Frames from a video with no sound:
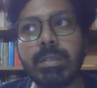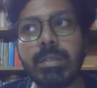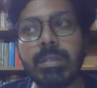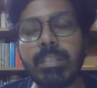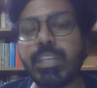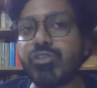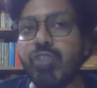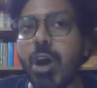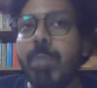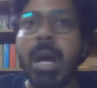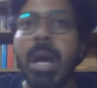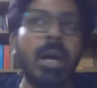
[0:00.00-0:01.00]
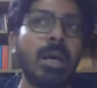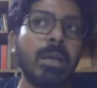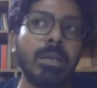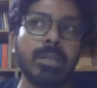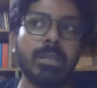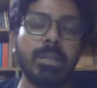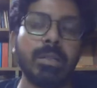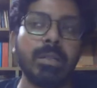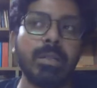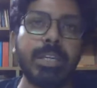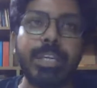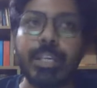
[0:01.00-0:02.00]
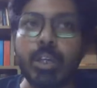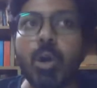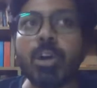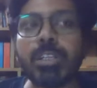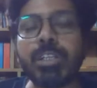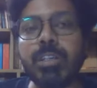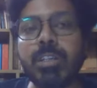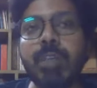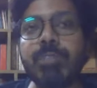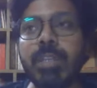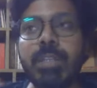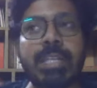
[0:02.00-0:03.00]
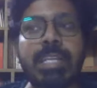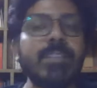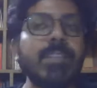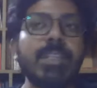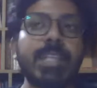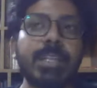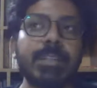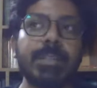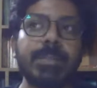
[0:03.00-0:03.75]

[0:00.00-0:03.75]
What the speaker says: the trauma he got after that incident,